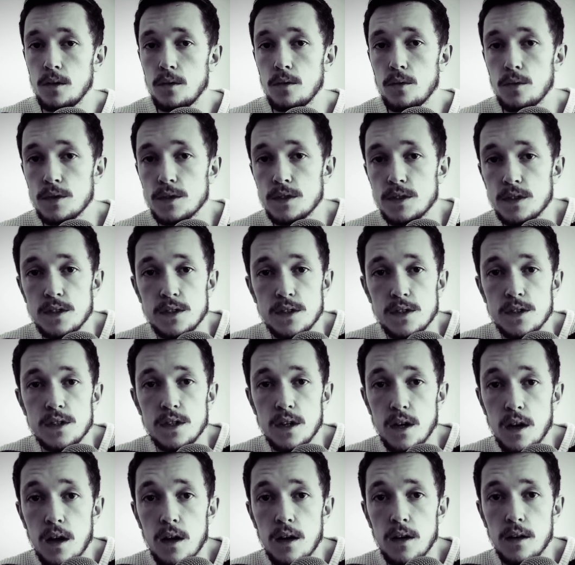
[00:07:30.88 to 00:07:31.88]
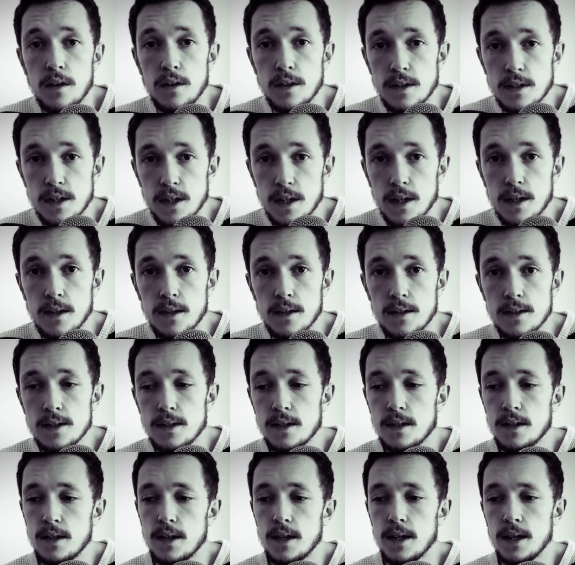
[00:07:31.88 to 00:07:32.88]
was to just learn
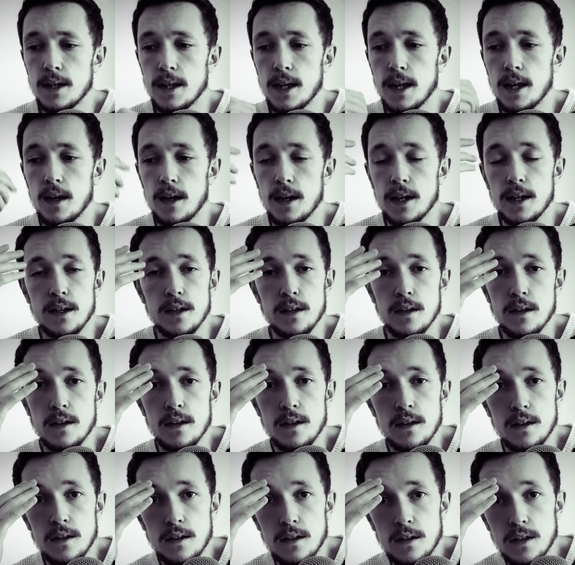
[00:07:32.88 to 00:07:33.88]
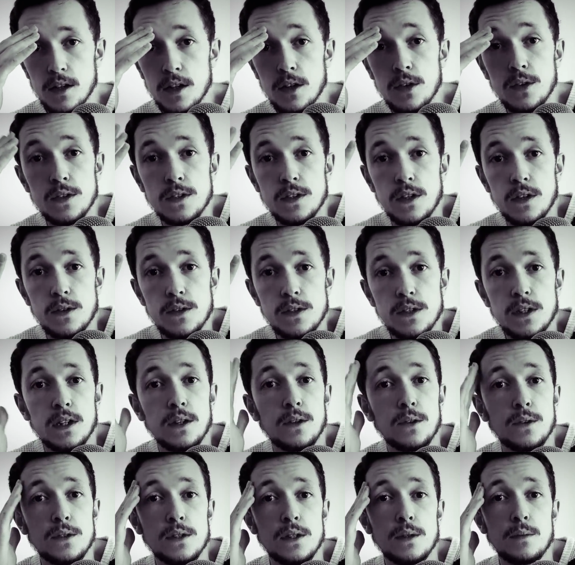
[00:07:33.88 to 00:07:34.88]
skills, and then I could use those
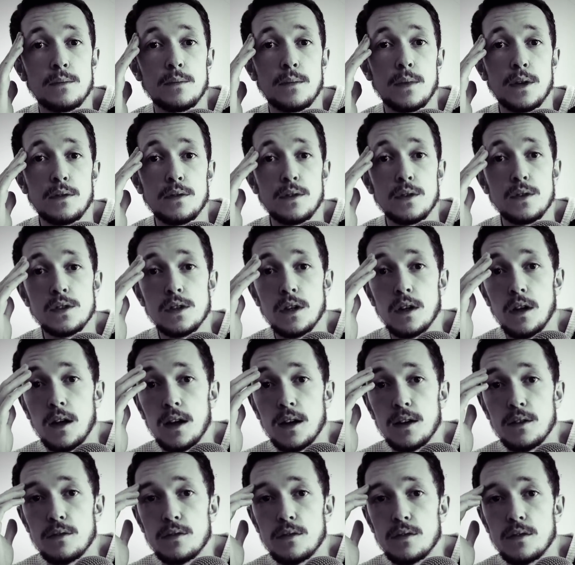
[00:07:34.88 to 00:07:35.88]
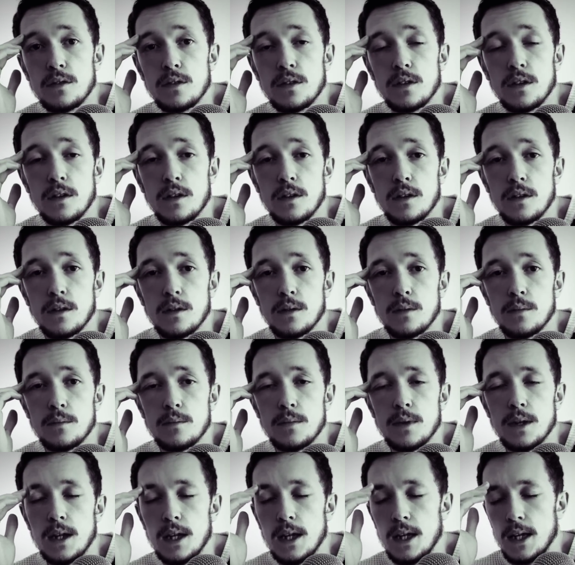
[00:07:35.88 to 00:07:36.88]
skills in my future life.
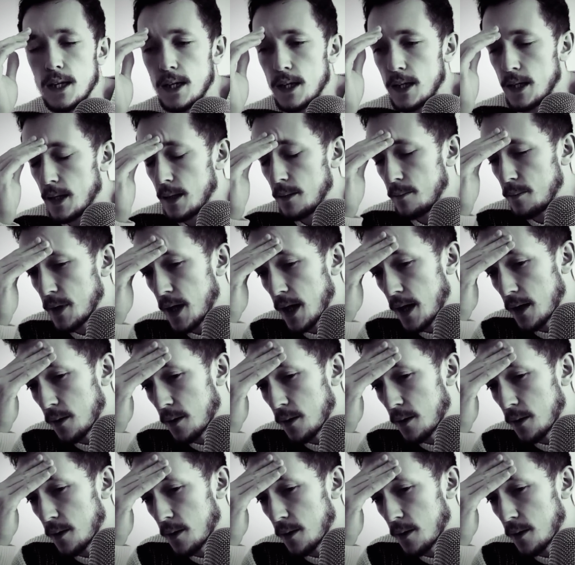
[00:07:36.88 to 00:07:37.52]
But